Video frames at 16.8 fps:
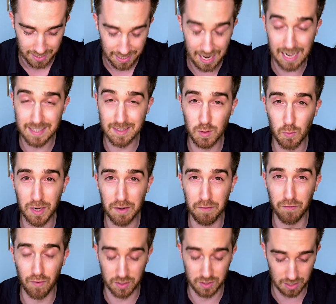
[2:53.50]
yeah, it's a really
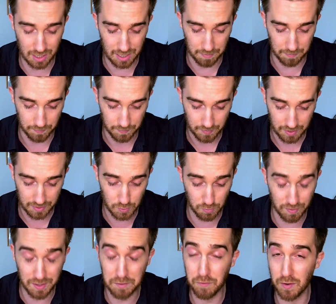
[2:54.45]
fun time. It's a
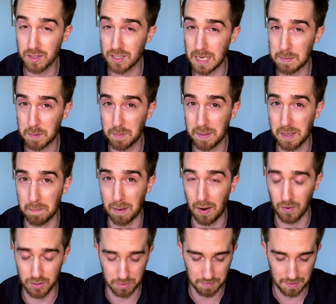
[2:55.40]
really fun time to be in
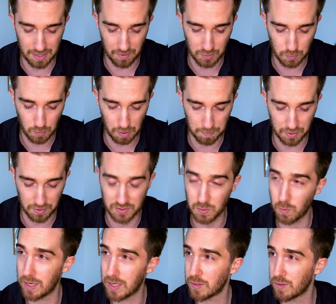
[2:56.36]
Belgium now as well, because
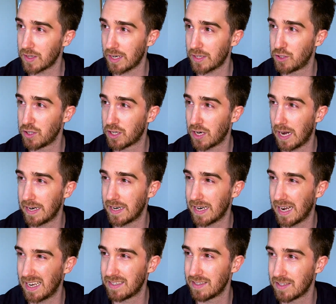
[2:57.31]
the weather is actually kind of
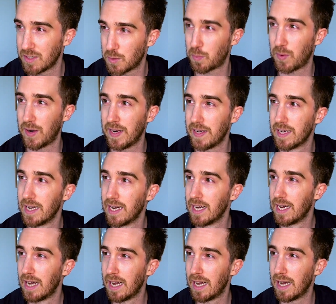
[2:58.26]
nice in the spring.
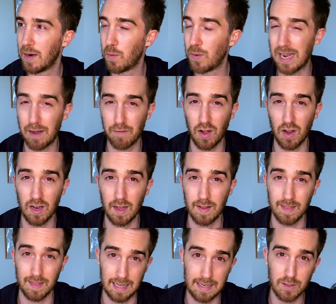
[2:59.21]
We have a
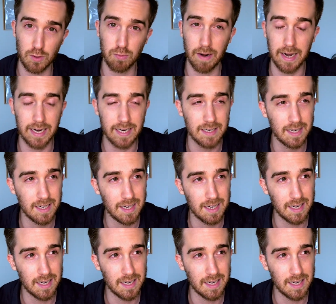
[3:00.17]
lot less rain